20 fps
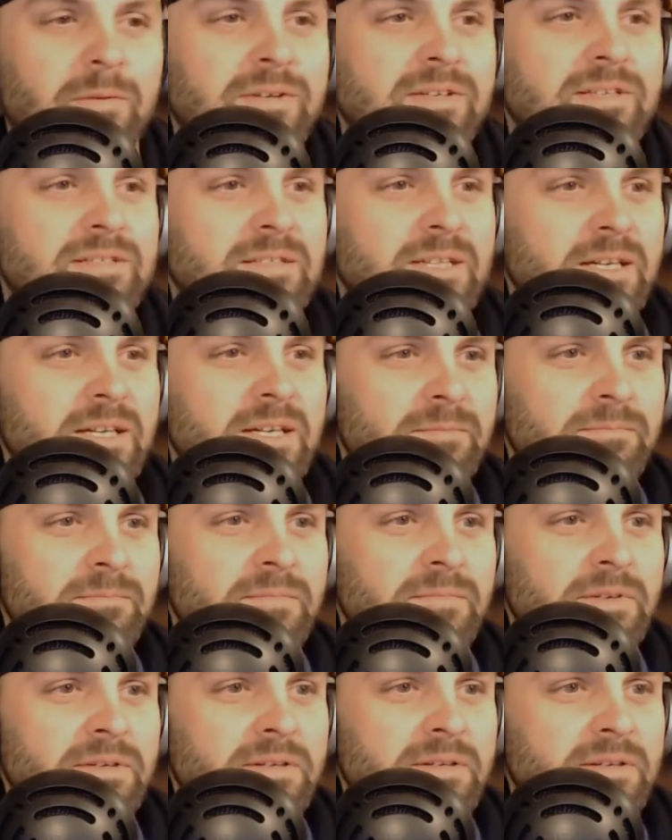name.
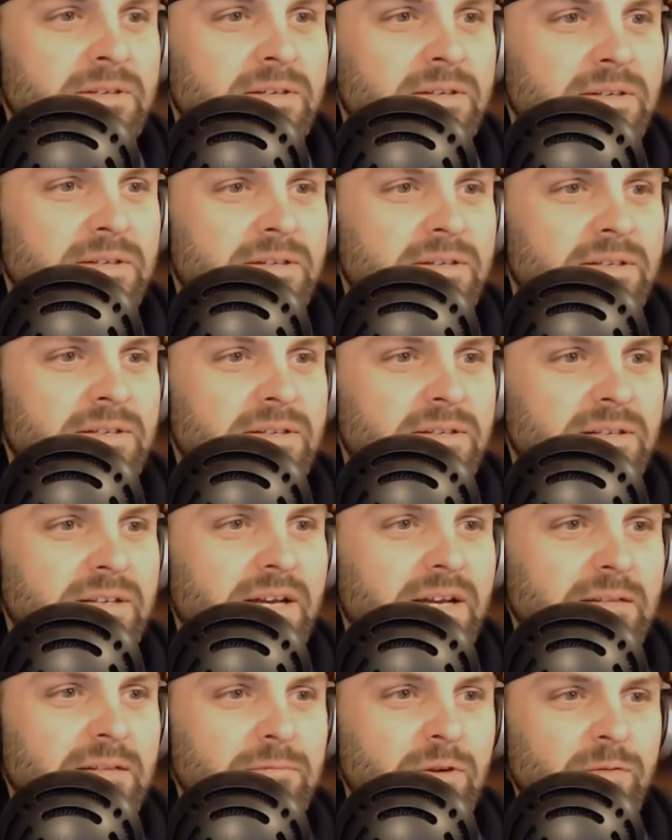Yeah, the
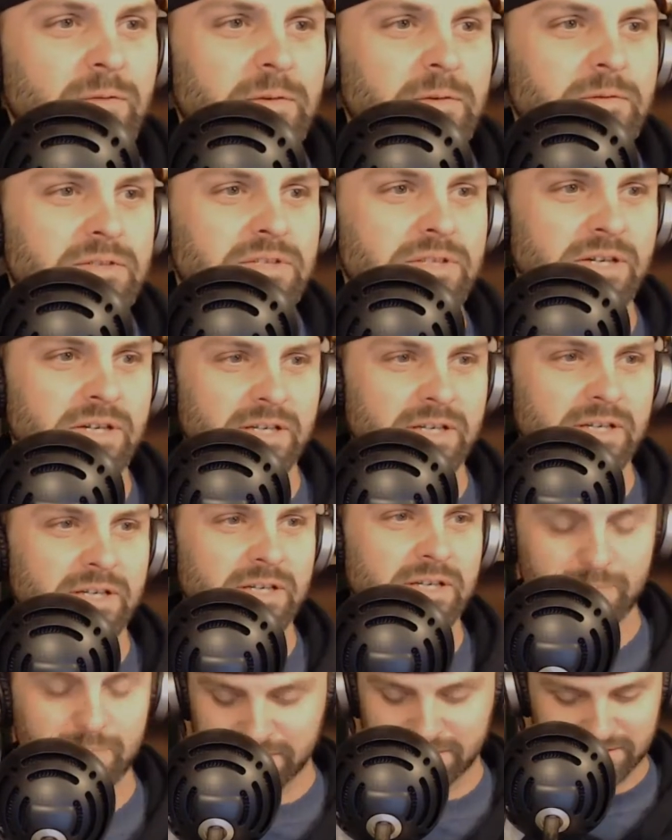movie was good, but
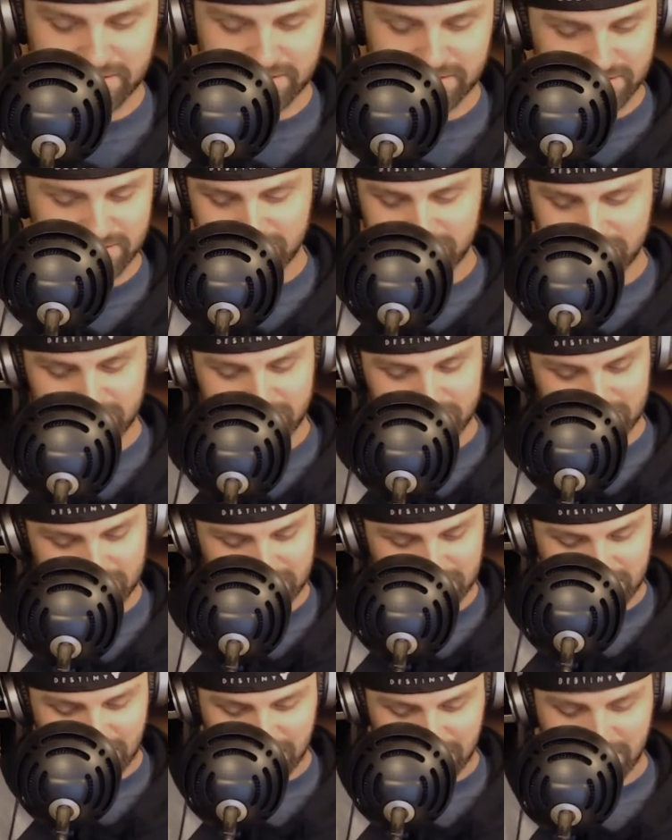I
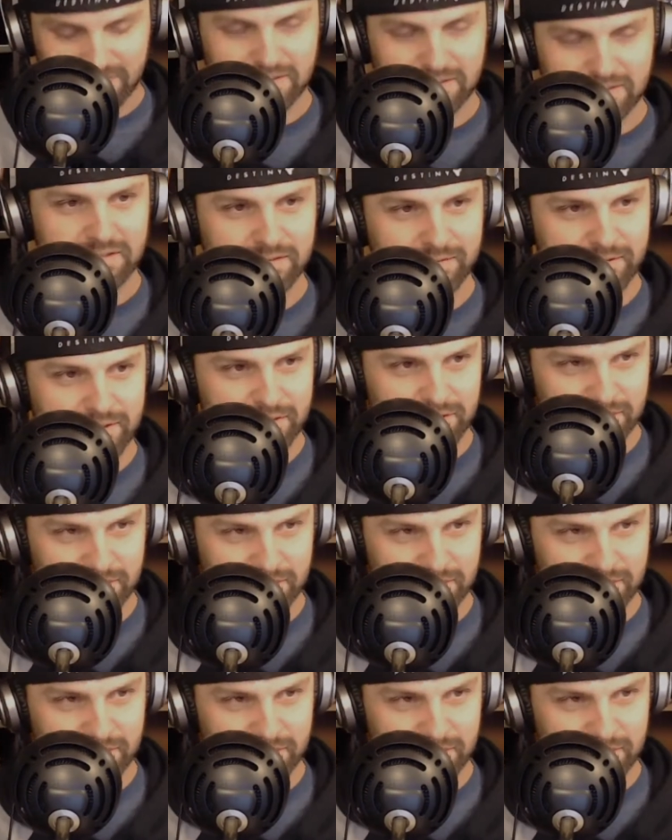liked the TV show.